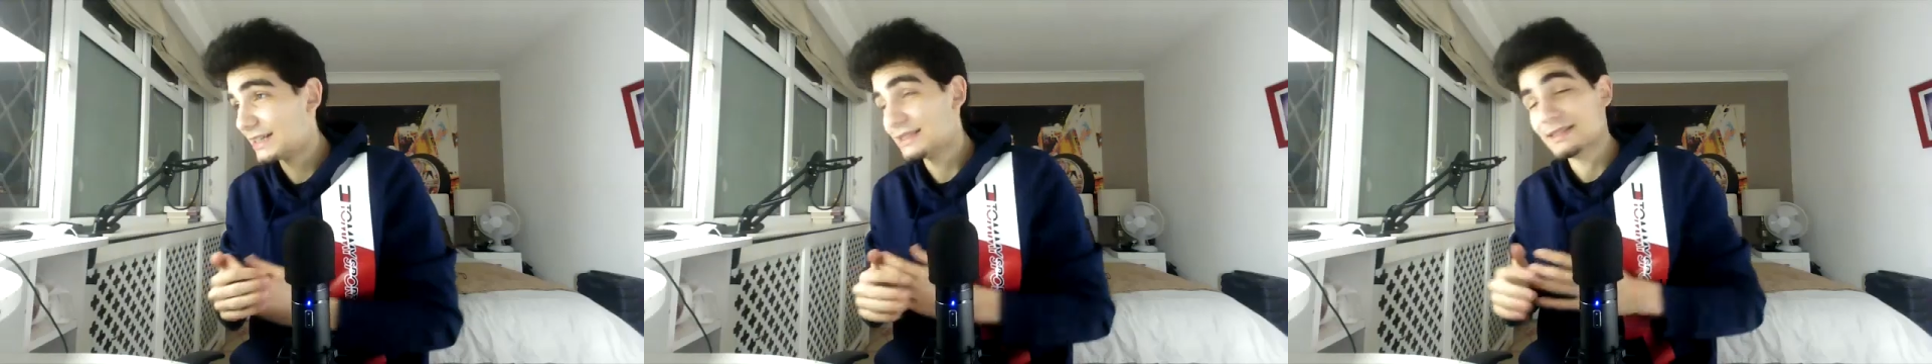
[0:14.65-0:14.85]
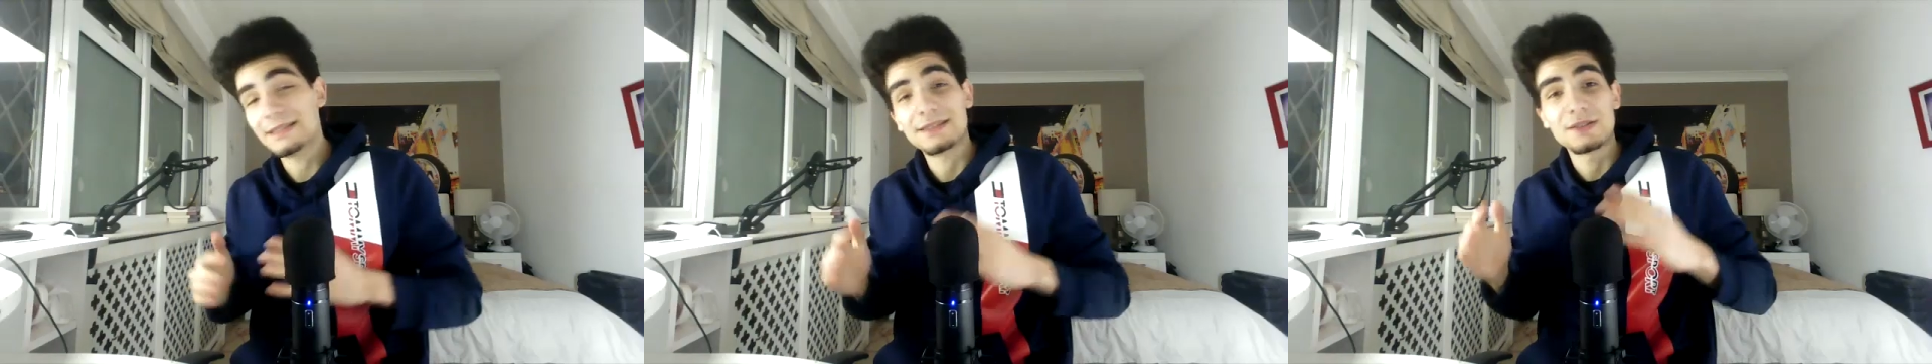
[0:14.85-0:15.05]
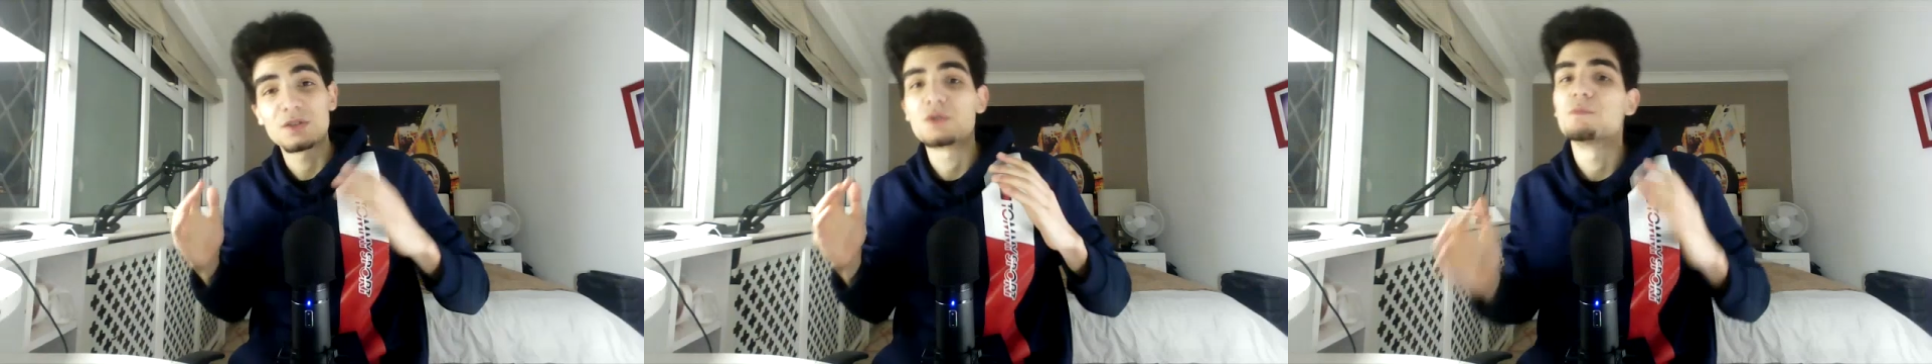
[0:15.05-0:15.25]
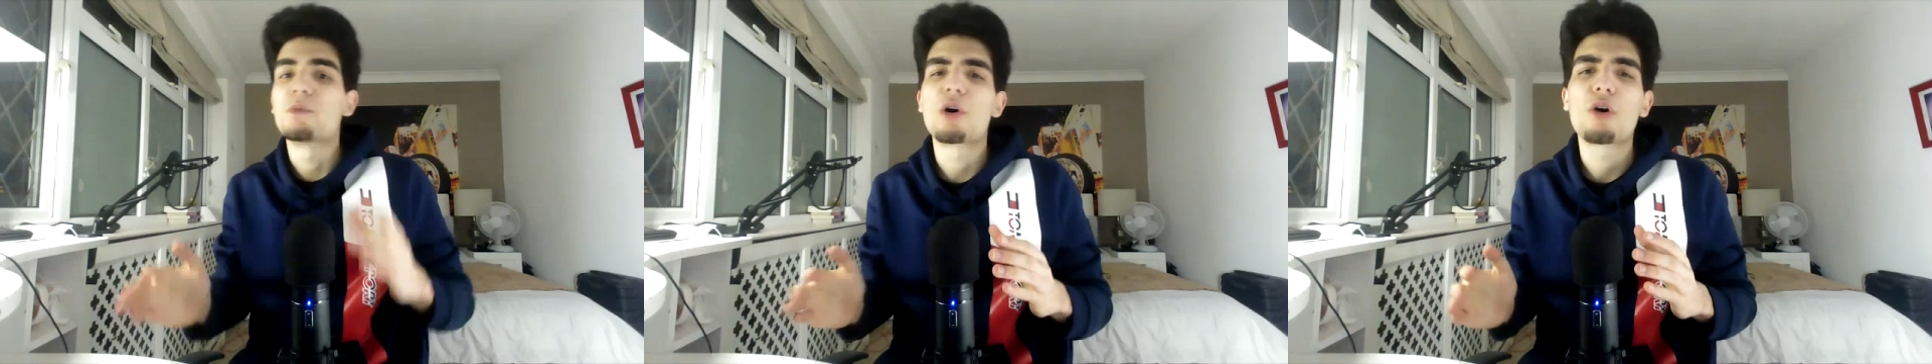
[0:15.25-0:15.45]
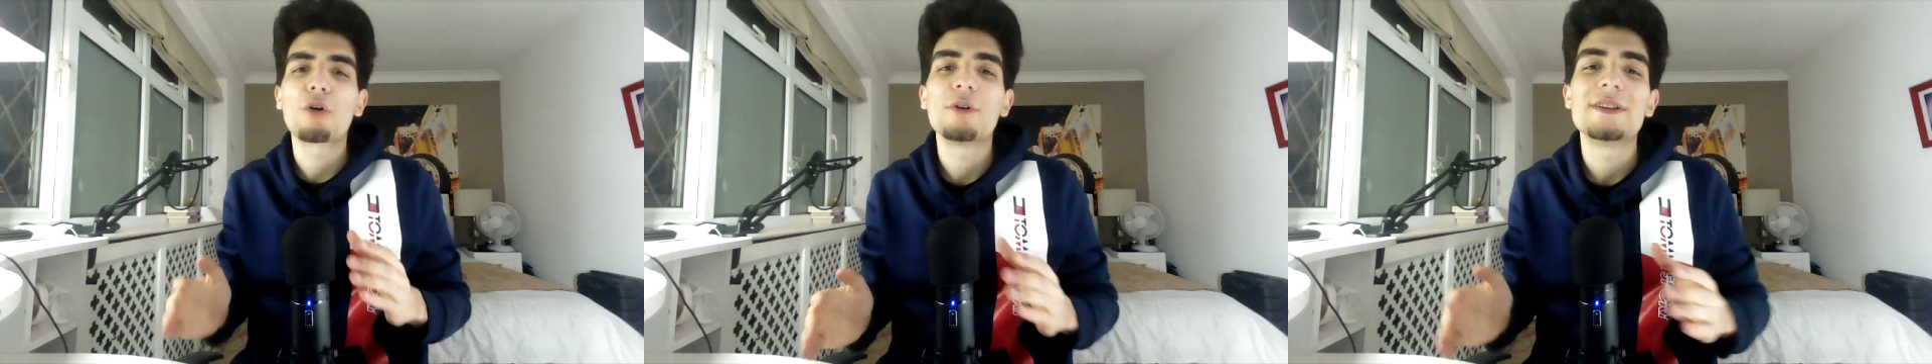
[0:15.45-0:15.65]

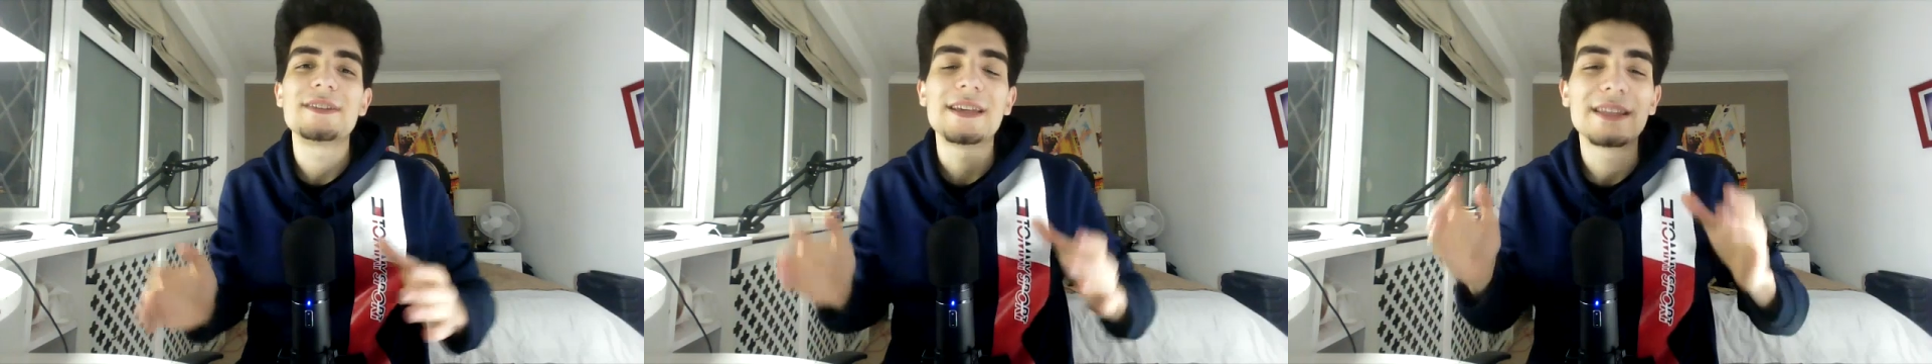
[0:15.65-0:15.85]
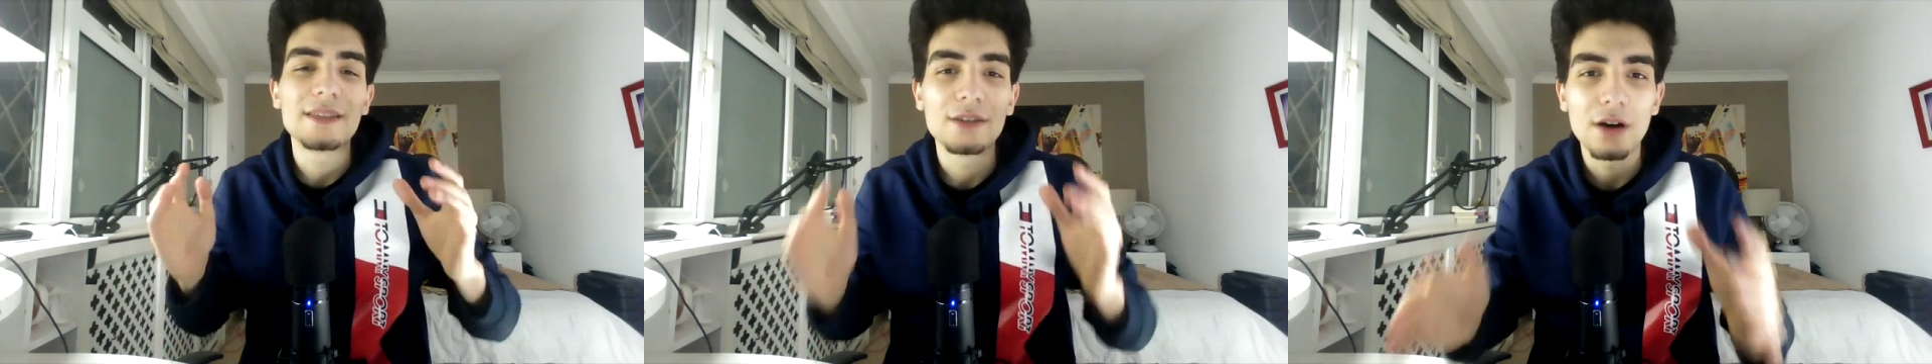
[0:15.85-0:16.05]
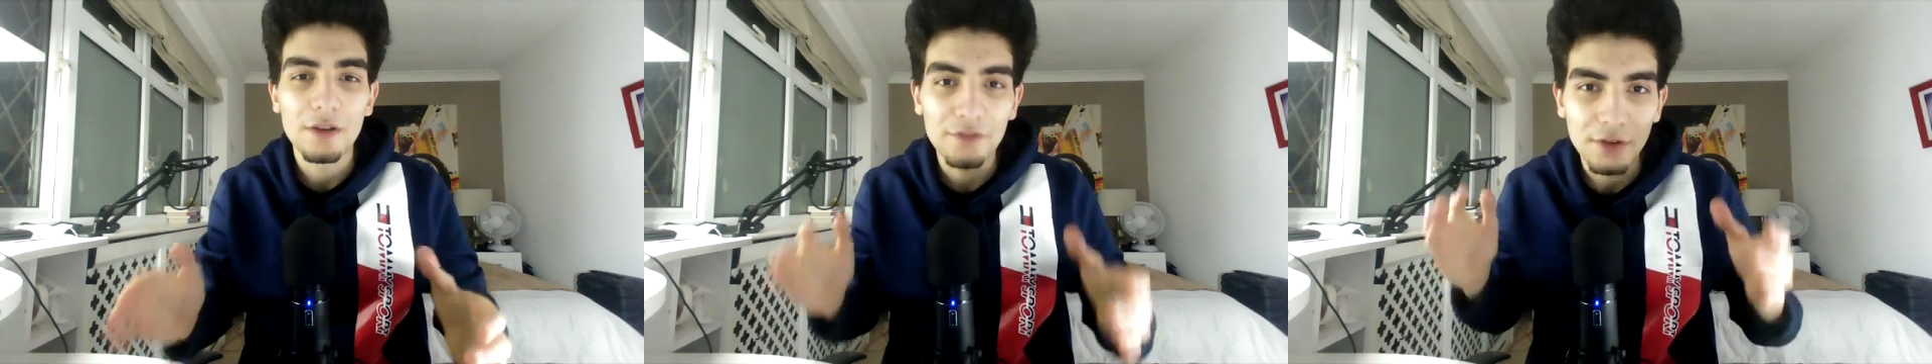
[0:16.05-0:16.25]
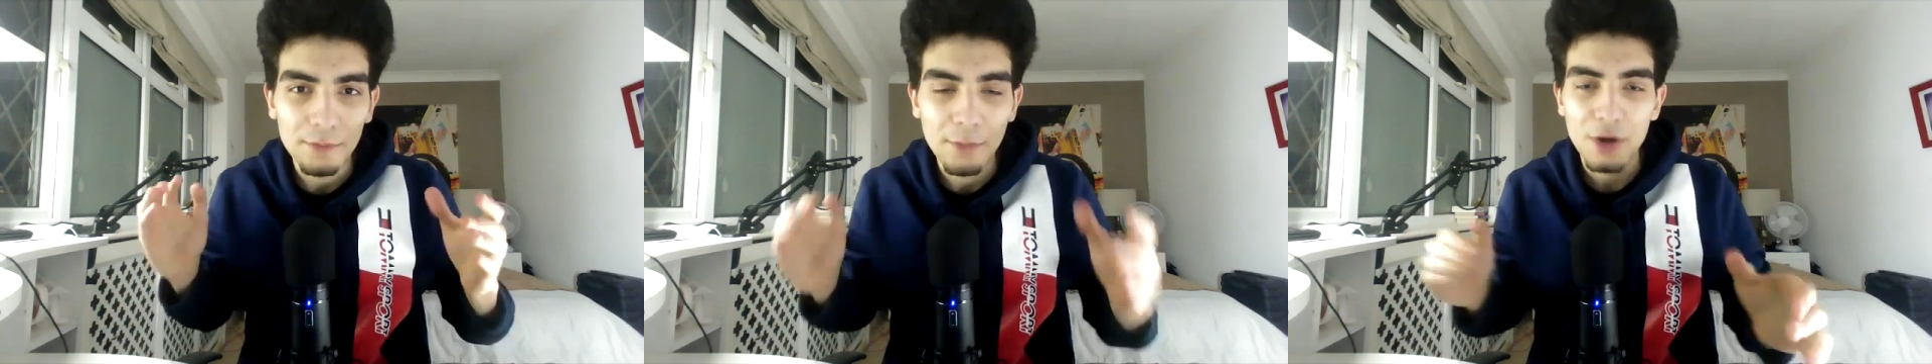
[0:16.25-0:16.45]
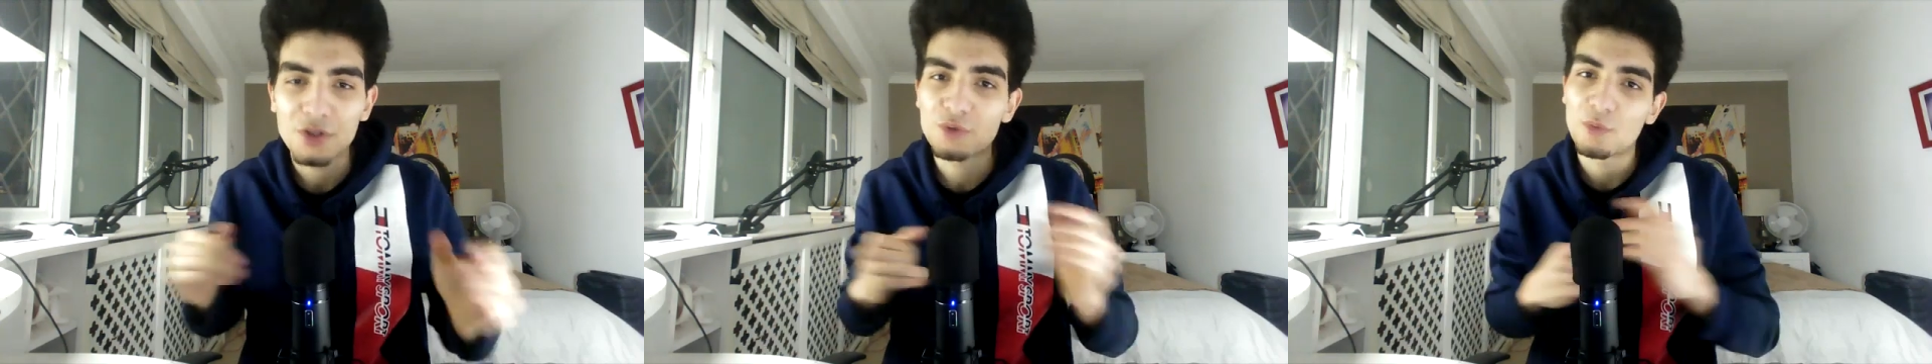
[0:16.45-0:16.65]
tomorrow is another
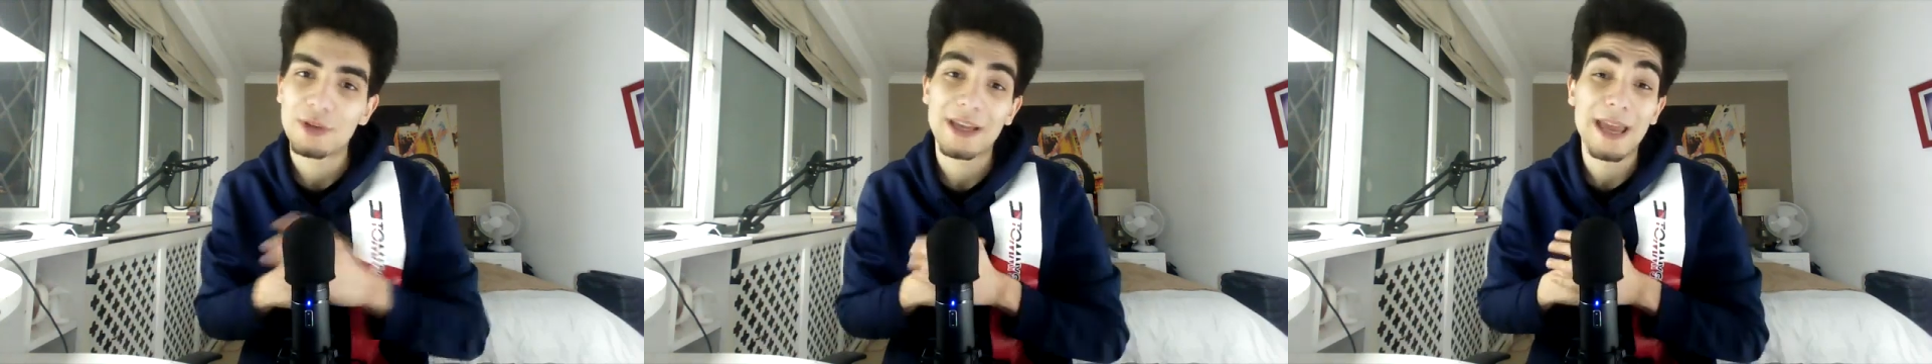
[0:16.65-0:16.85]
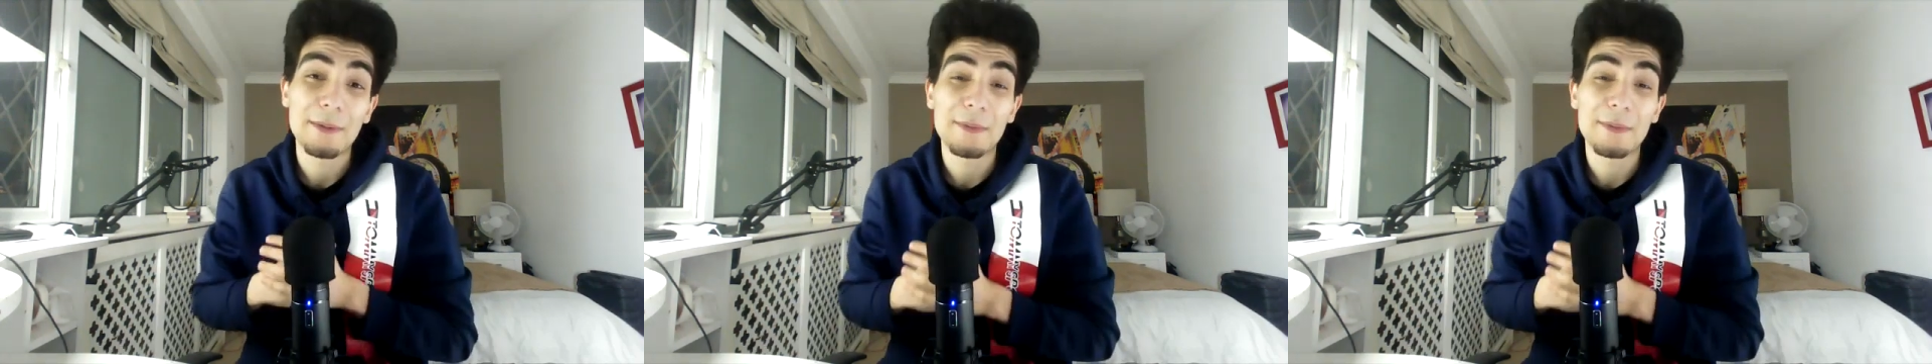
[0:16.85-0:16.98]
must-win game.